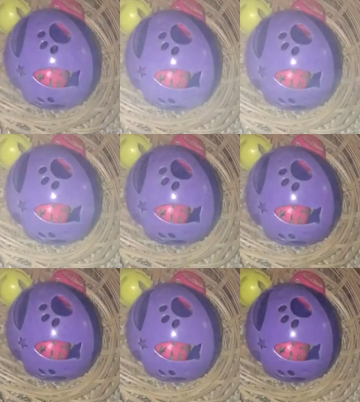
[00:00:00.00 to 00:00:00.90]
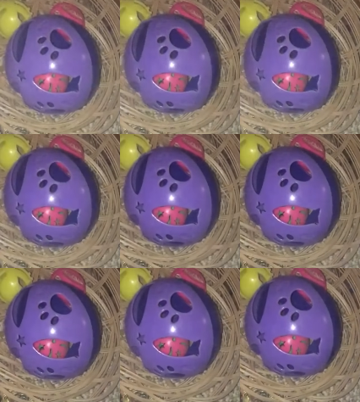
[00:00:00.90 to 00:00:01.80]

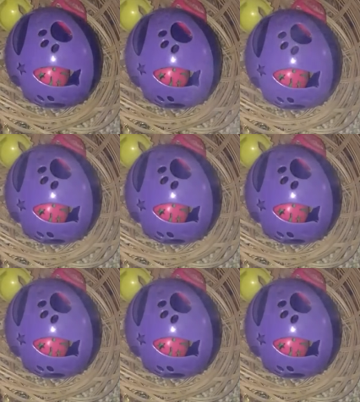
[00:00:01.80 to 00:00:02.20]
Nobody speaks.